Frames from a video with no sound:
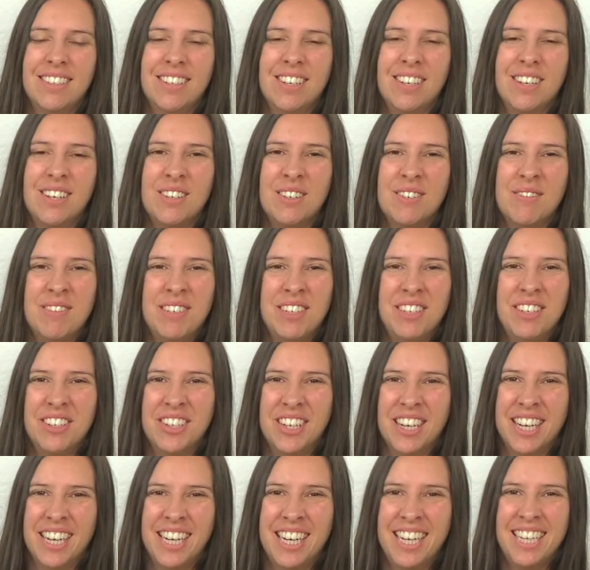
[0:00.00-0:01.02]
Open your
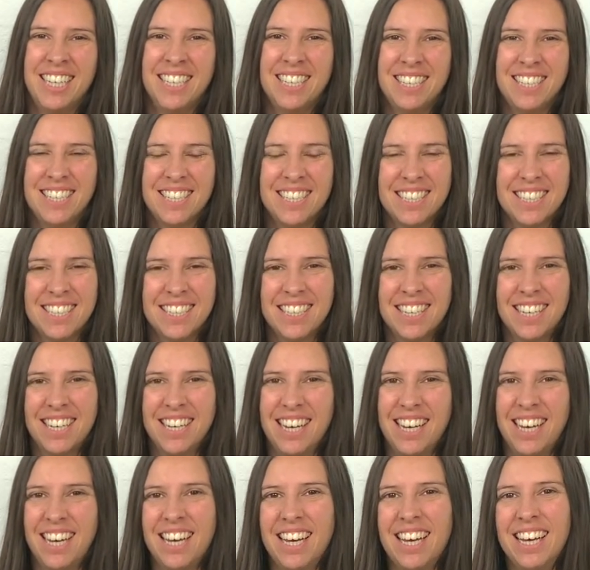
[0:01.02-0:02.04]
eyes.
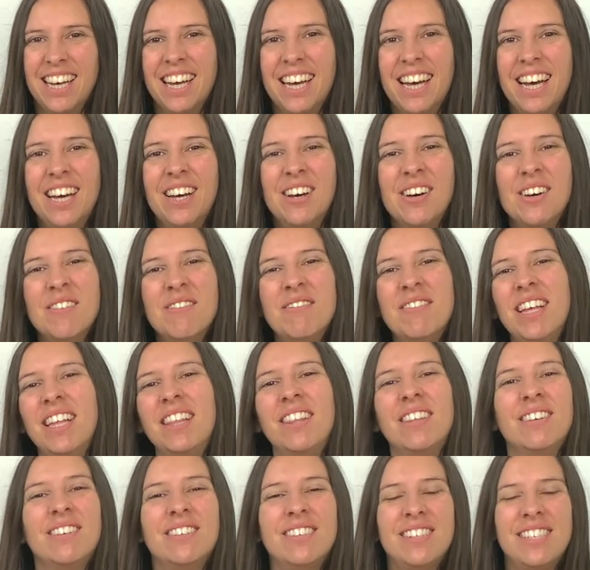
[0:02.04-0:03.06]
I hope that
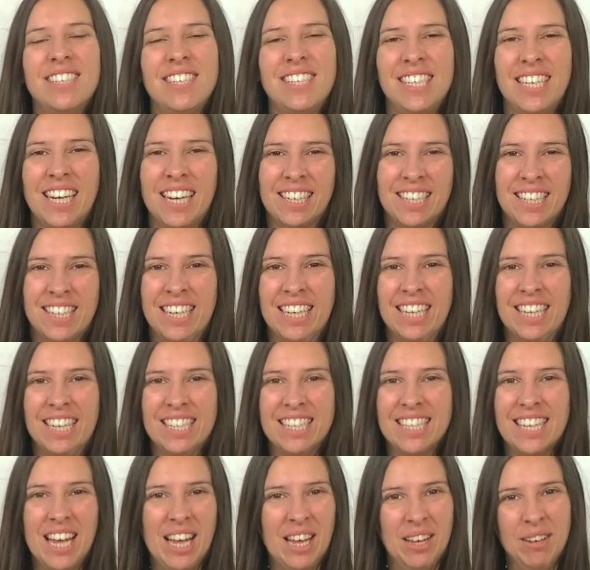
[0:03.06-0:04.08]
those techniques
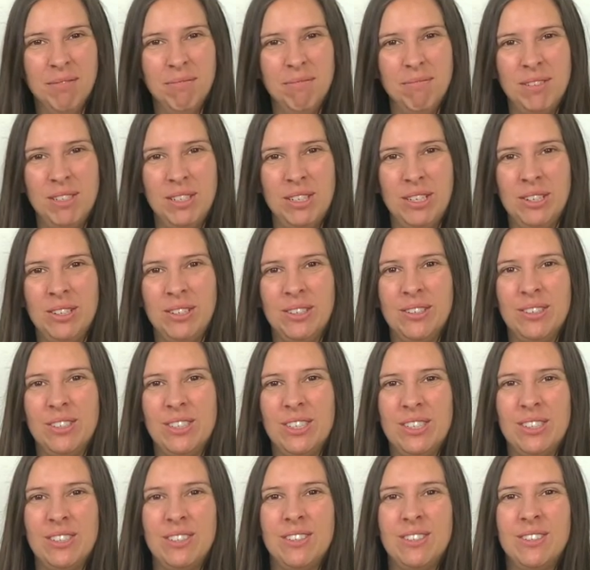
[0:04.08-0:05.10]
helped you
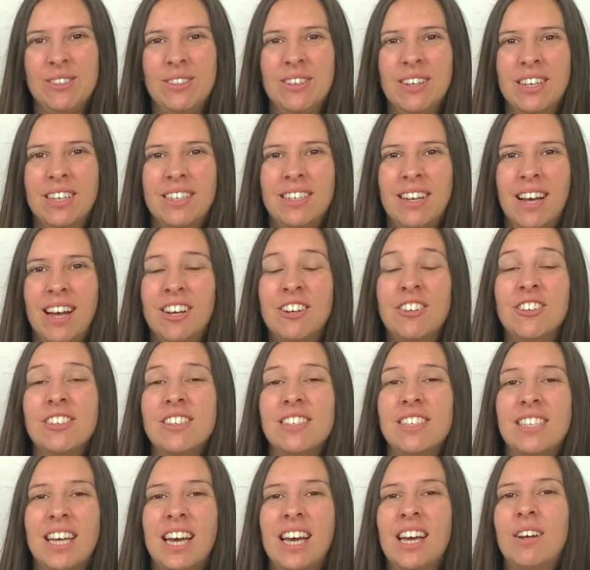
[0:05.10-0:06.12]
to
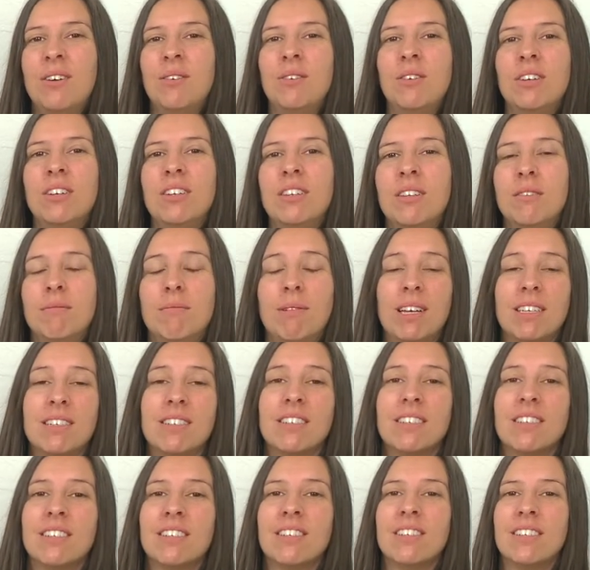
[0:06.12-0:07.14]
understand the
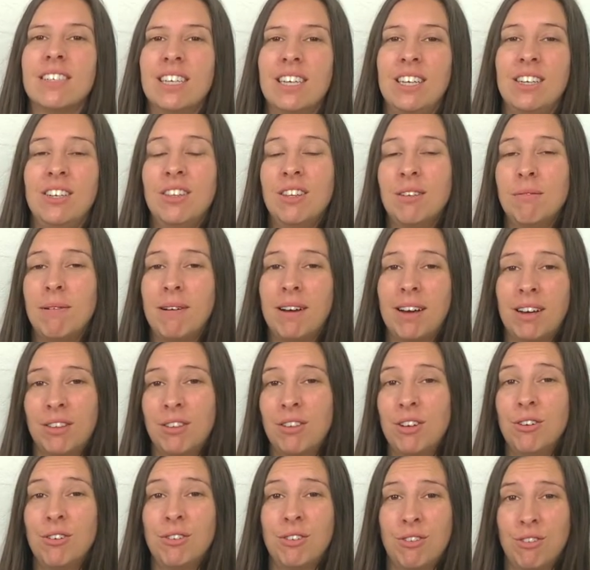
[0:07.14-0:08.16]
muscles in the back of
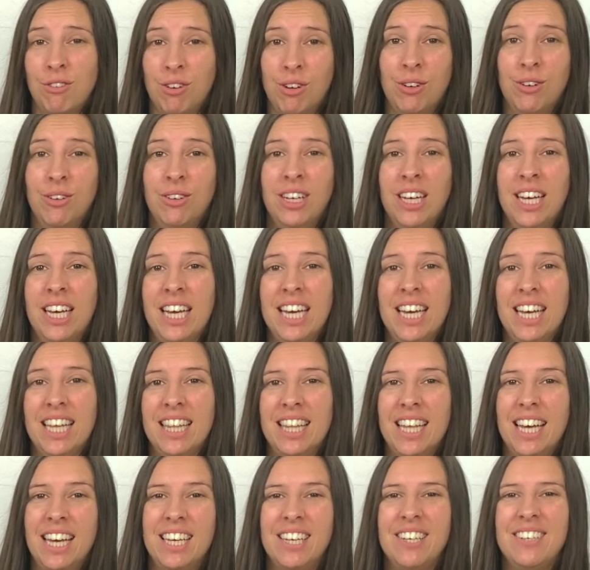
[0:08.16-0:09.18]
your throat
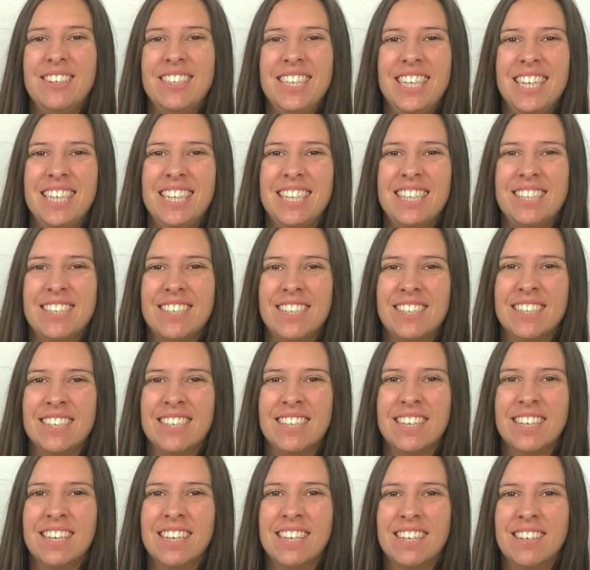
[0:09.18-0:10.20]
that you need
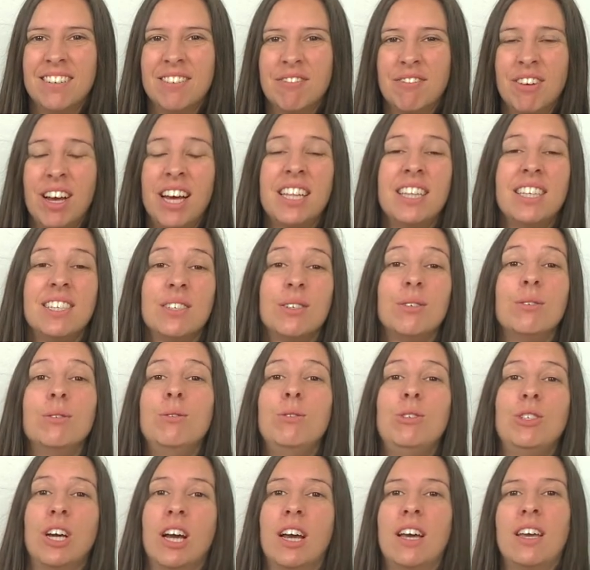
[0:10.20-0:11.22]
to find this
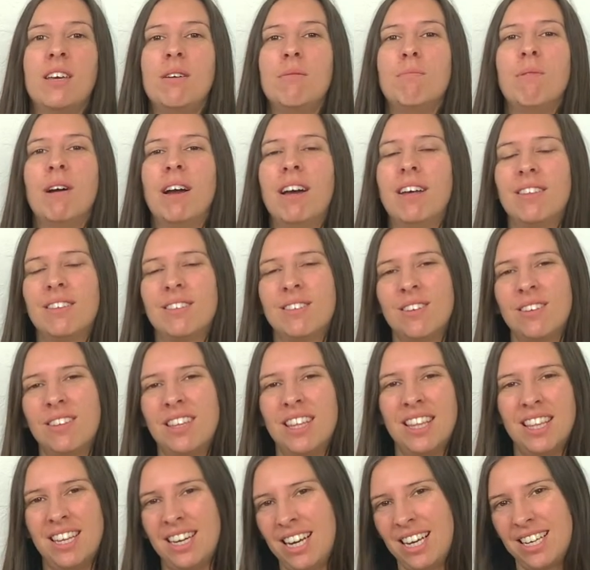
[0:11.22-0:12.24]
Ujjayi breath, so that the
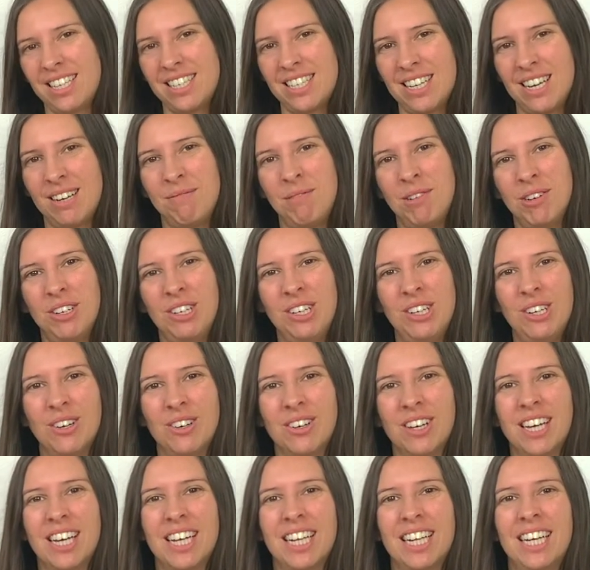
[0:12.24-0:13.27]
next time you're in yoga
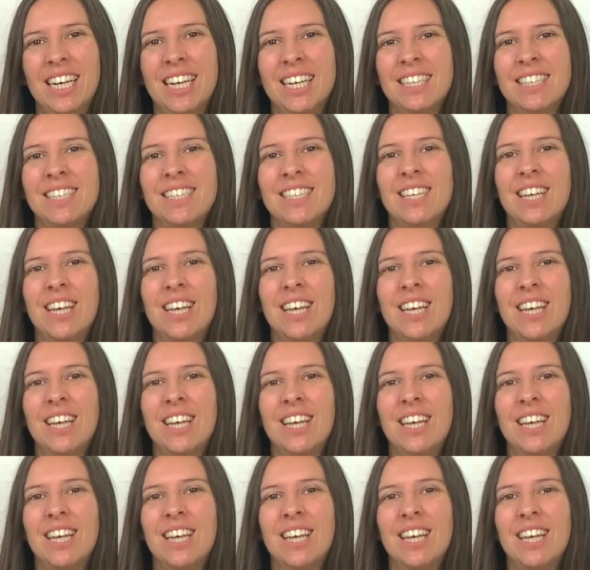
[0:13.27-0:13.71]
class